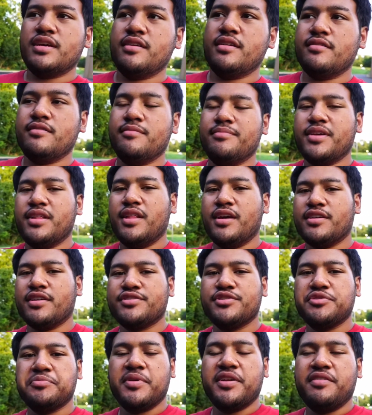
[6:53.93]
then it'd be like a
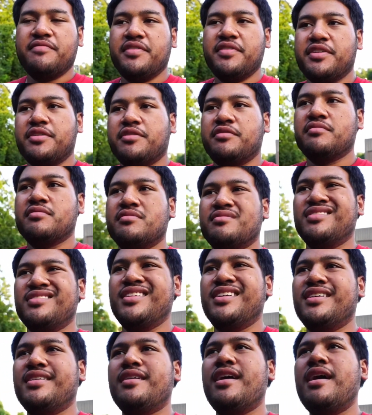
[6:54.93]
2-minute video.
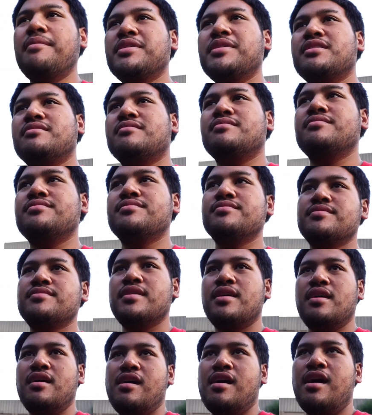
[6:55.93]
I mean,
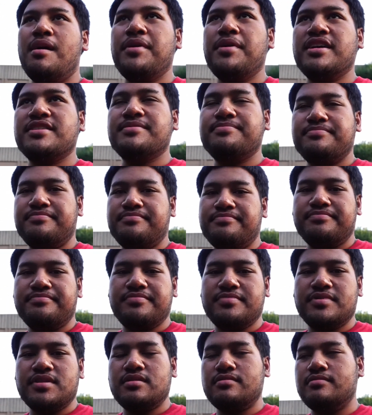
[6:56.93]
as
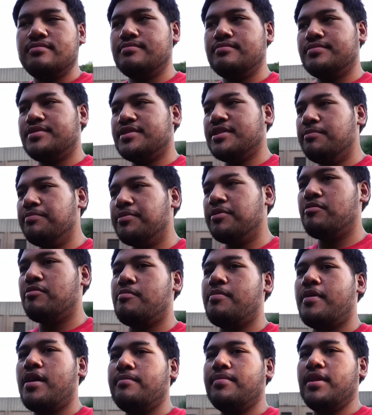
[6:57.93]
some people will
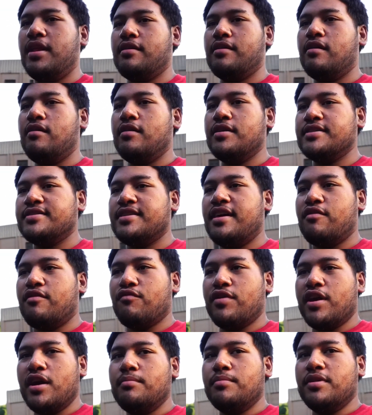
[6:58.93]
probably be like, oh, he's not
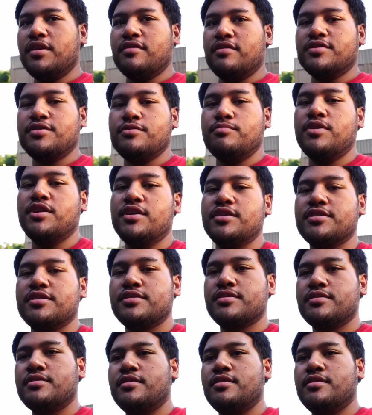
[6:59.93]
rambling too much,